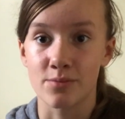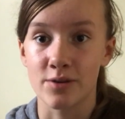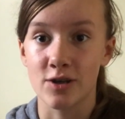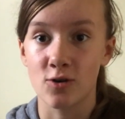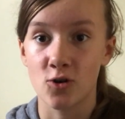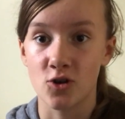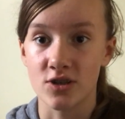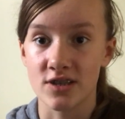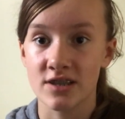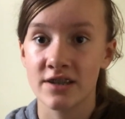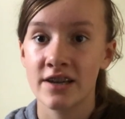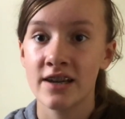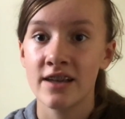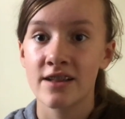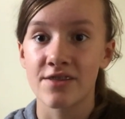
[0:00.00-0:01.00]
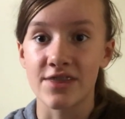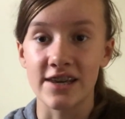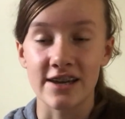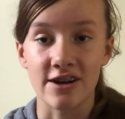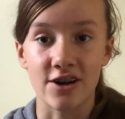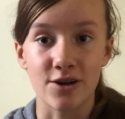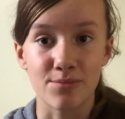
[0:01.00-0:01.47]
because
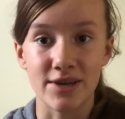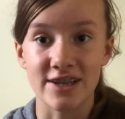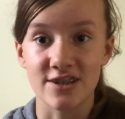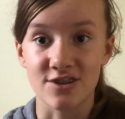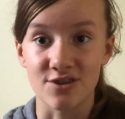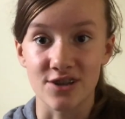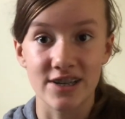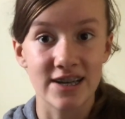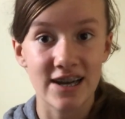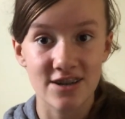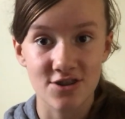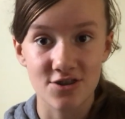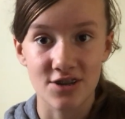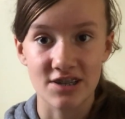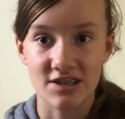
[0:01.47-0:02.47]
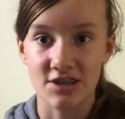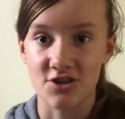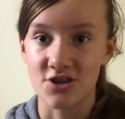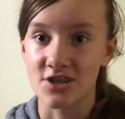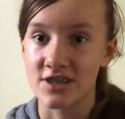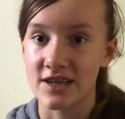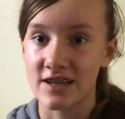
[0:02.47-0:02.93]
they are meant to look natural, as I
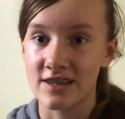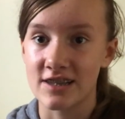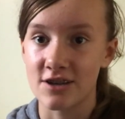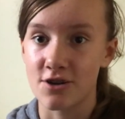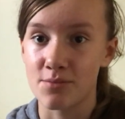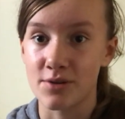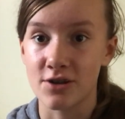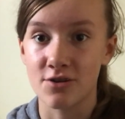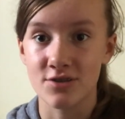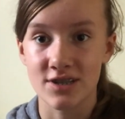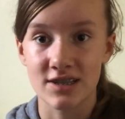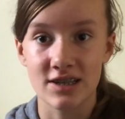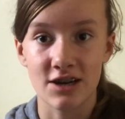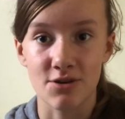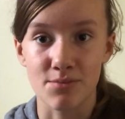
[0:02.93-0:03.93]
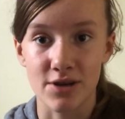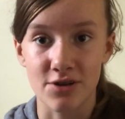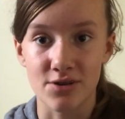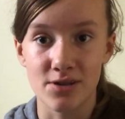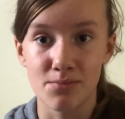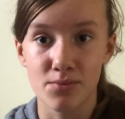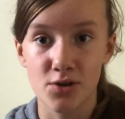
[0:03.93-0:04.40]
just said there, because they are
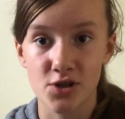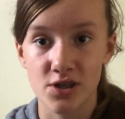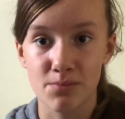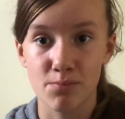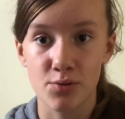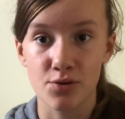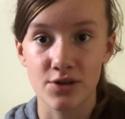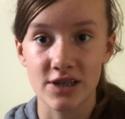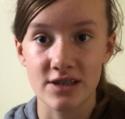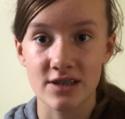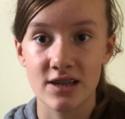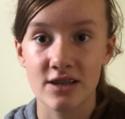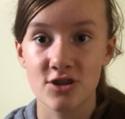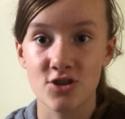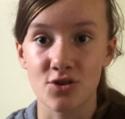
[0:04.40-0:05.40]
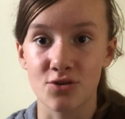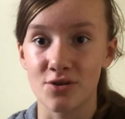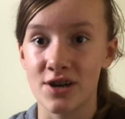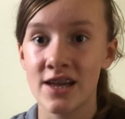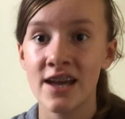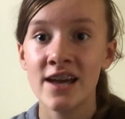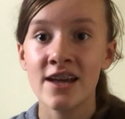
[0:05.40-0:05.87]
mountain and moorland ponies. So
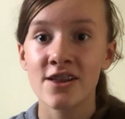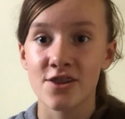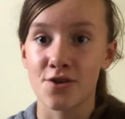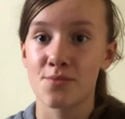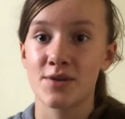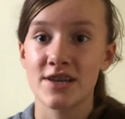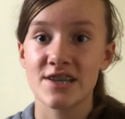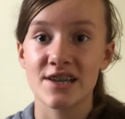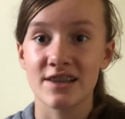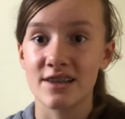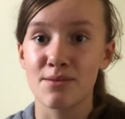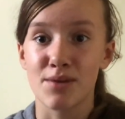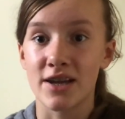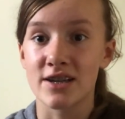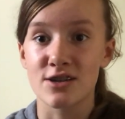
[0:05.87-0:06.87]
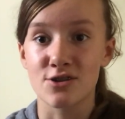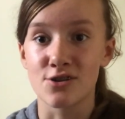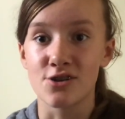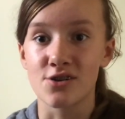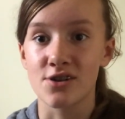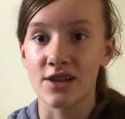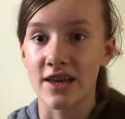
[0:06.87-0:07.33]
they're basically meant to
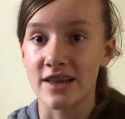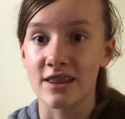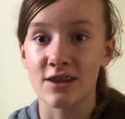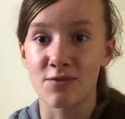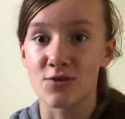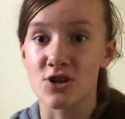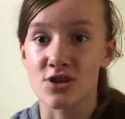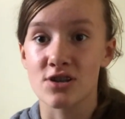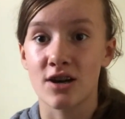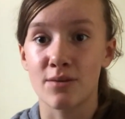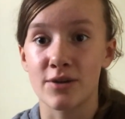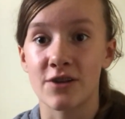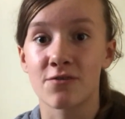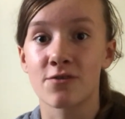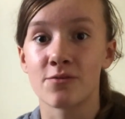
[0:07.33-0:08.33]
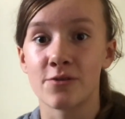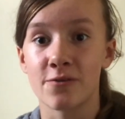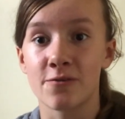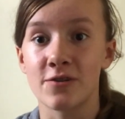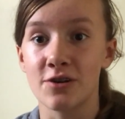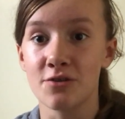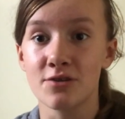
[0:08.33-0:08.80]
look like they've just come in from the
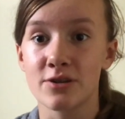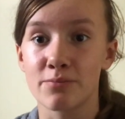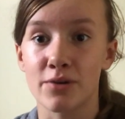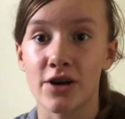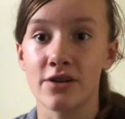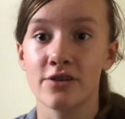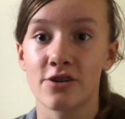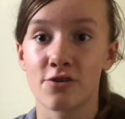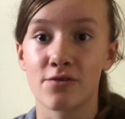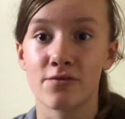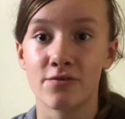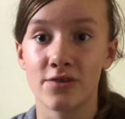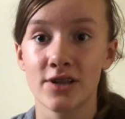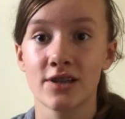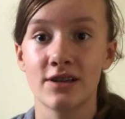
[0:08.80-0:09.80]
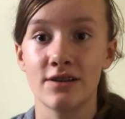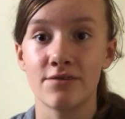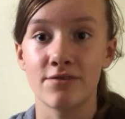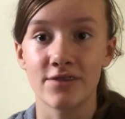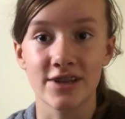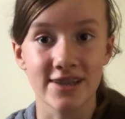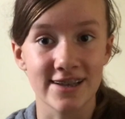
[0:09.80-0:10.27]
field, but they're really,
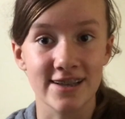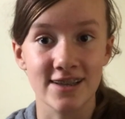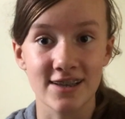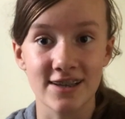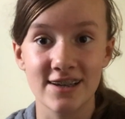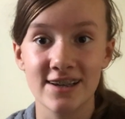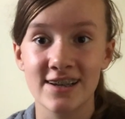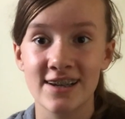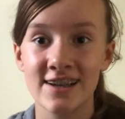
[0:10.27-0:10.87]
really clean.